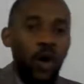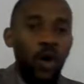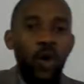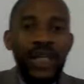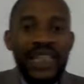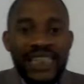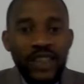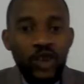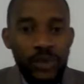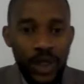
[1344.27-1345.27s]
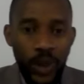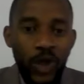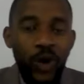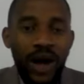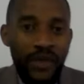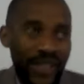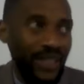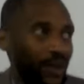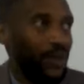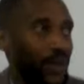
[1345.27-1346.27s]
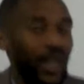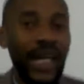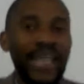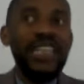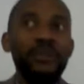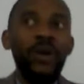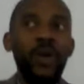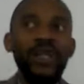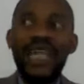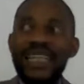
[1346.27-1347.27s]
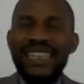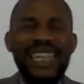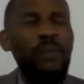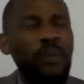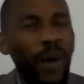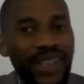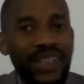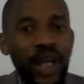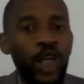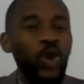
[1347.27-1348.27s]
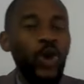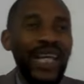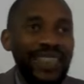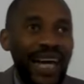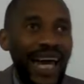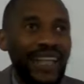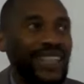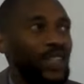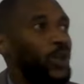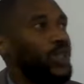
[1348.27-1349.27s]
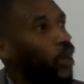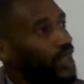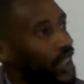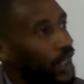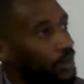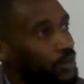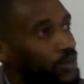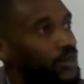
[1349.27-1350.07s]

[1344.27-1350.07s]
or listening to me where you are right now, it's because at some point you interacted with God's love.